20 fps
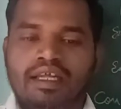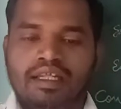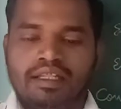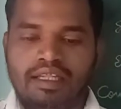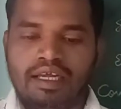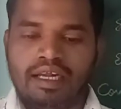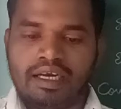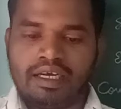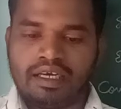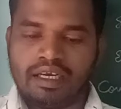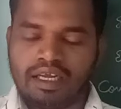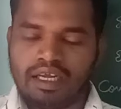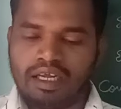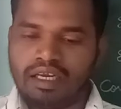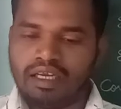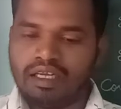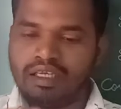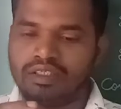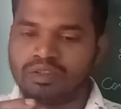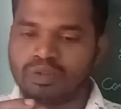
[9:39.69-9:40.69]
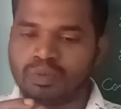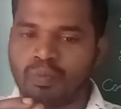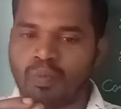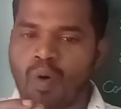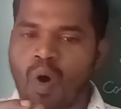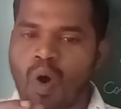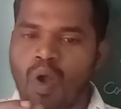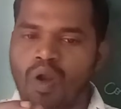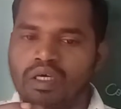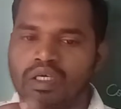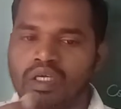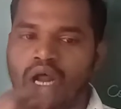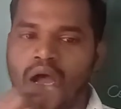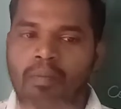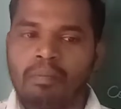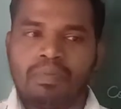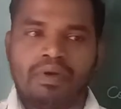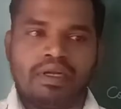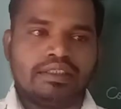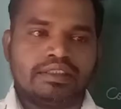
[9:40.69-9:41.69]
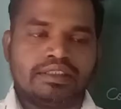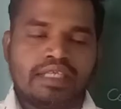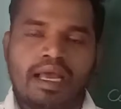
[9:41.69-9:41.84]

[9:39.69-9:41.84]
That small droplets,